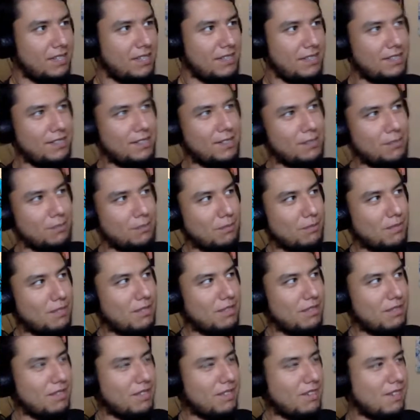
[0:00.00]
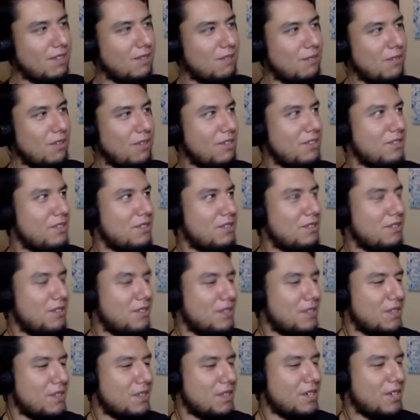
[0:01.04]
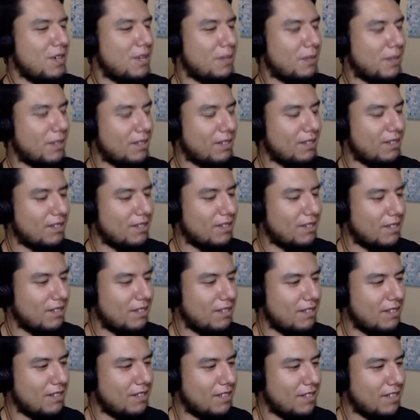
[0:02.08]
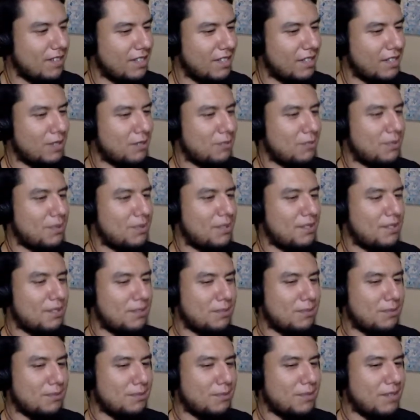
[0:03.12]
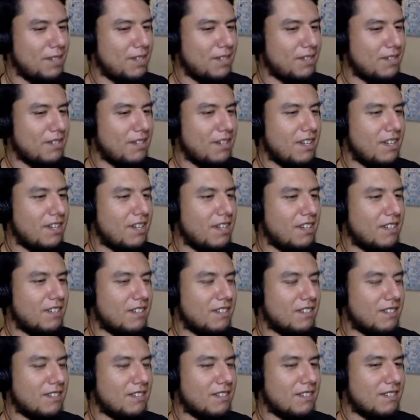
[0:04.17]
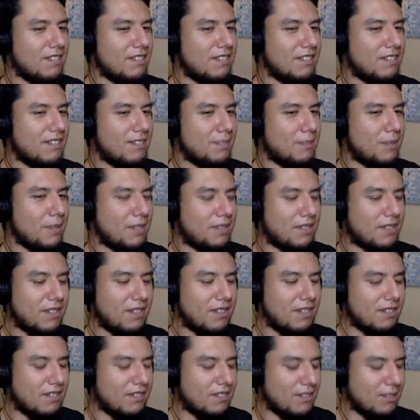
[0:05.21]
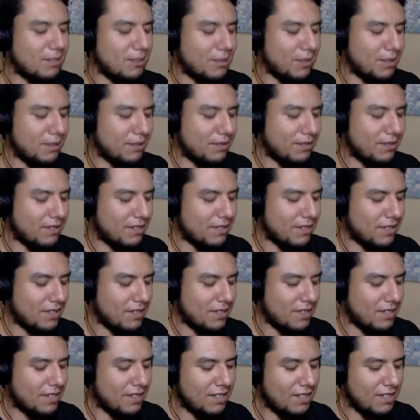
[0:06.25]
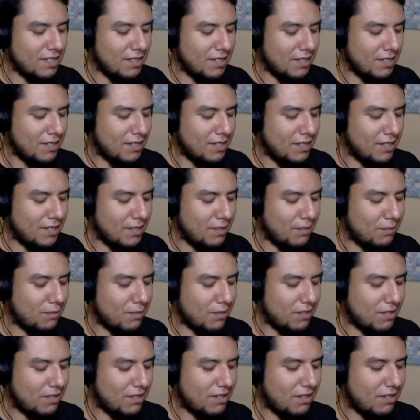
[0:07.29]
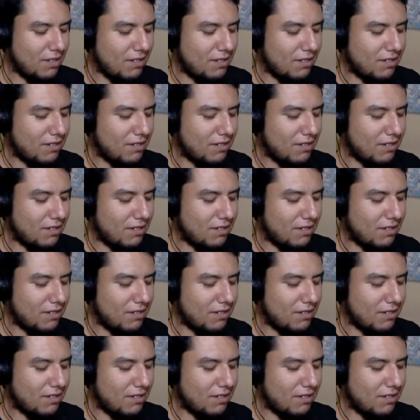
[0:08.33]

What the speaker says: Yeah, just like I'm watching you ink your comic. I like to participate. Well, yeah, I like to spectate. There we go. Spectate.